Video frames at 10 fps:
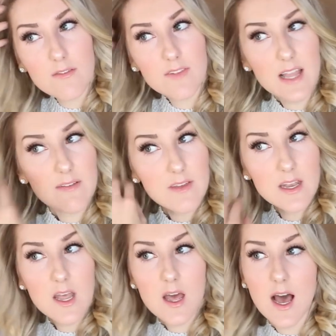
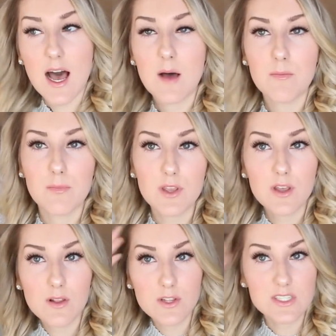fluffing, but
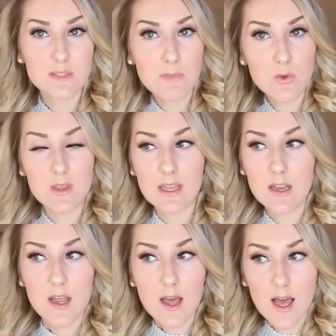a little
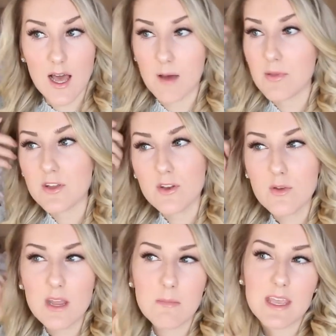smoothing. But you know
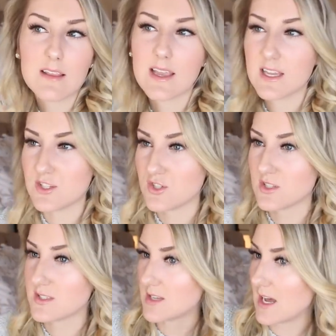what I mean? Like, it's
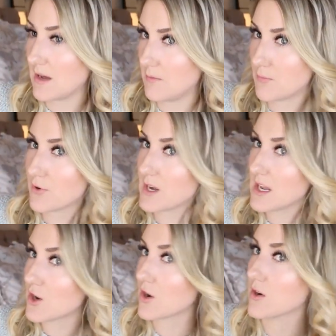just
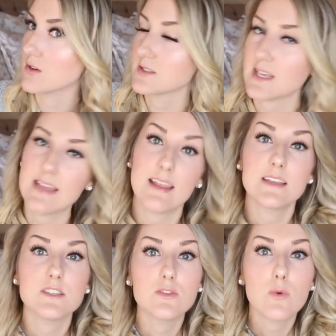pretty curls, and
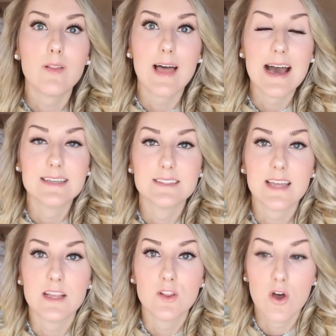they do
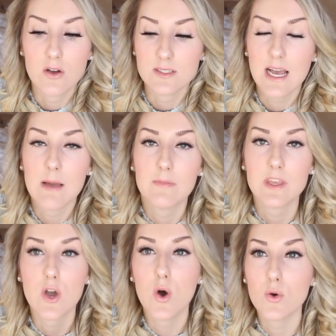last a long time.
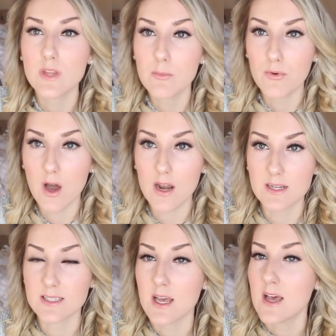The only
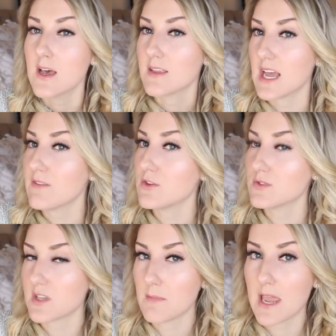product that I have
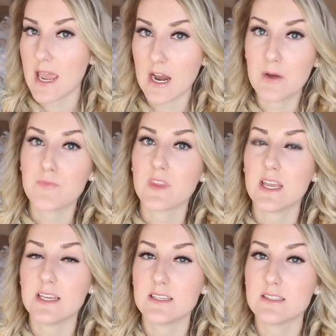used on my hair
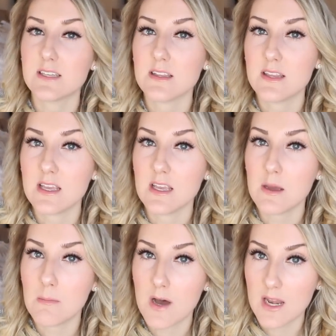is
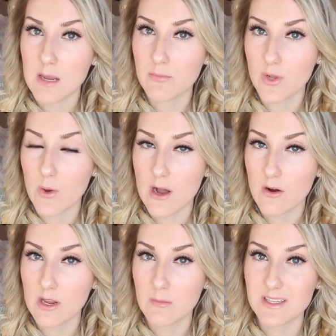the Monate
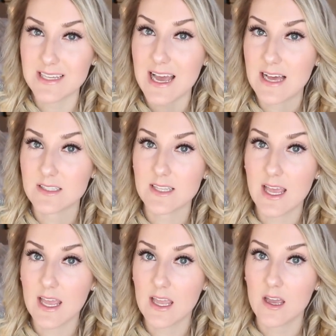Blowout Cream, because it has
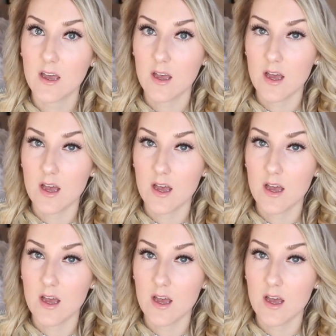a